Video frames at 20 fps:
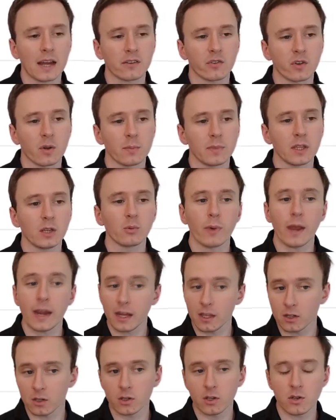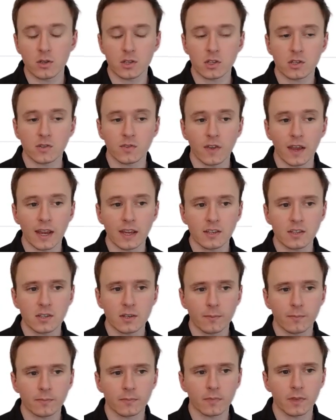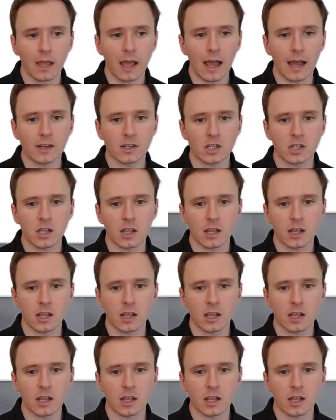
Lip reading: from the regular usage phase, I just click